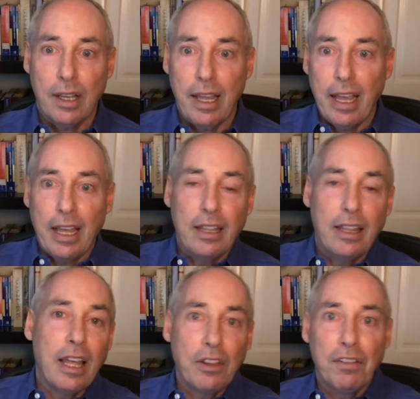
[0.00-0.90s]
And
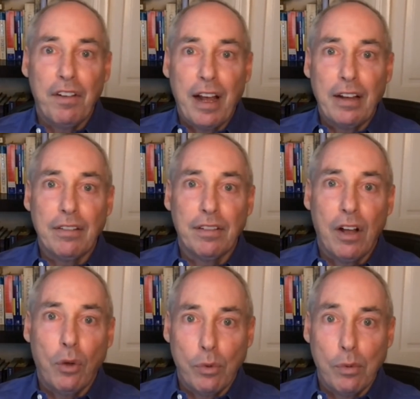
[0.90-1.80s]
the other 5,
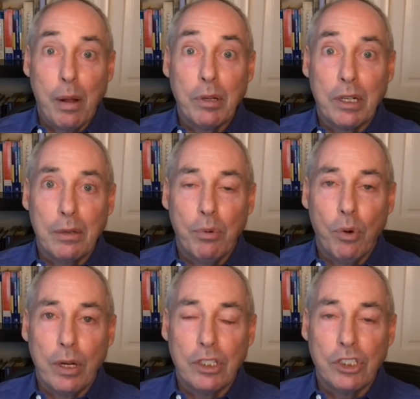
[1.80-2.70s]
all Republican
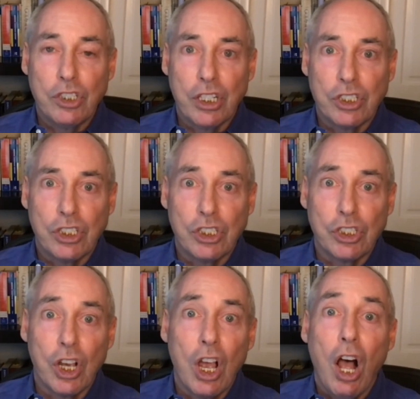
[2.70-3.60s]
appointed
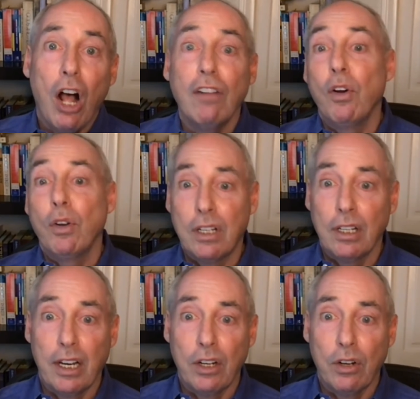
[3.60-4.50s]
justices, all voted
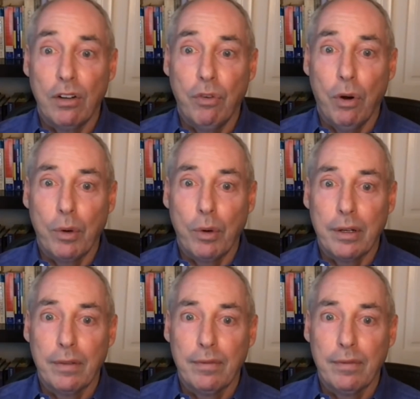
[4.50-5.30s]
to let it go forward.